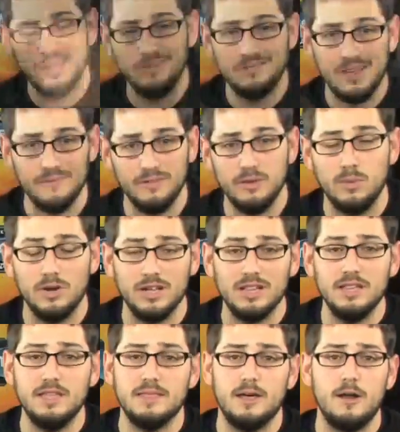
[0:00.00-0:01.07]
You definitely want to
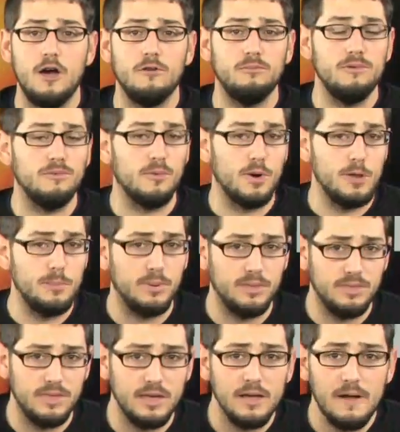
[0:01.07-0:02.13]
clean that off before you
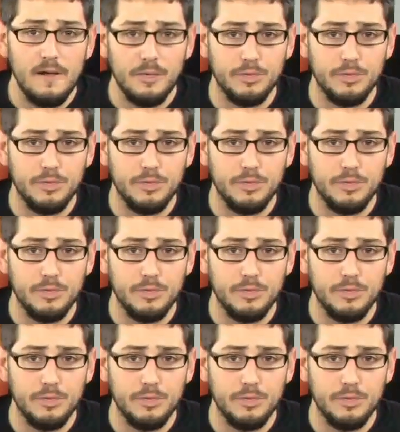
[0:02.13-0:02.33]
put the